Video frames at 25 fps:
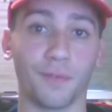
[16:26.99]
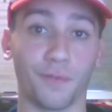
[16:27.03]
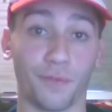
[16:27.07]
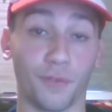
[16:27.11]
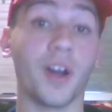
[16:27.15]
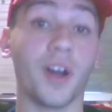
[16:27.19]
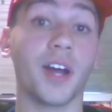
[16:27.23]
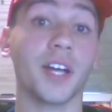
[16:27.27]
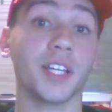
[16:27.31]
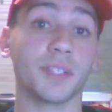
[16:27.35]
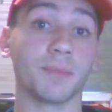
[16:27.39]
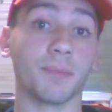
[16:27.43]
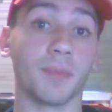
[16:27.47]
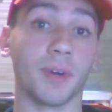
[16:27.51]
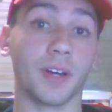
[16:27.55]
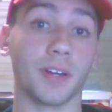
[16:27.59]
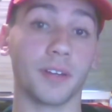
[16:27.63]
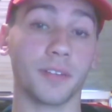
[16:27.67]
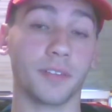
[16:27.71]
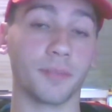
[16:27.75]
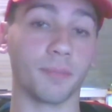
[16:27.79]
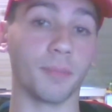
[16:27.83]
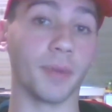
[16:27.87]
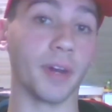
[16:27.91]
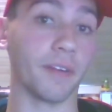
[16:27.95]

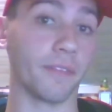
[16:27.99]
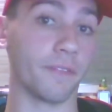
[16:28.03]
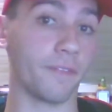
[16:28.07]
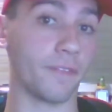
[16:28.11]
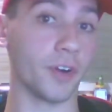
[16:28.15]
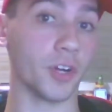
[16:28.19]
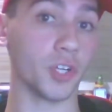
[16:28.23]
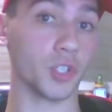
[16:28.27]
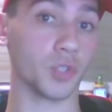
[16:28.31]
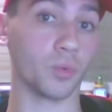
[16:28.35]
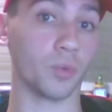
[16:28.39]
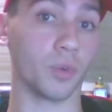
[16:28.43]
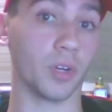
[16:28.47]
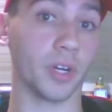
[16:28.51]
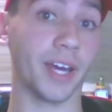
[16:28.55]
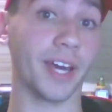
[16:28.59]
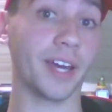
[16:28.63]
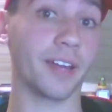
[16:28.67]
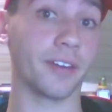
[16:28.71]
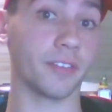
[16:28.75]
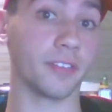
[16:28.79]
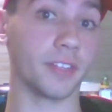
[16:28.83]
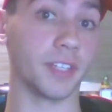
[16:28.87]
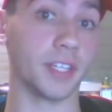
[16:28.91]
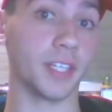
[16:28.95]
Frostmoth, my first one
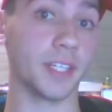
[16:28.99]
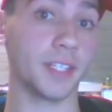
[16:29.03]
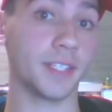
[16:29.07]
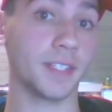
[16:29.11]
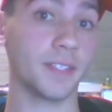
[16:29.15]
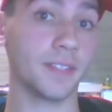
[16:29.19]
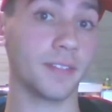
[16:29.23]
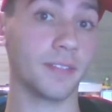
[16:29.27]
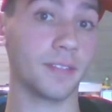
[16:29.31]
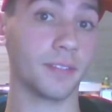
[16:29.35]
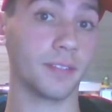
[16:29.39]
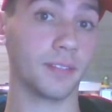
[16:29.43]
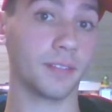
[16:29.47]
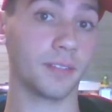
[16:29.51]
out of these,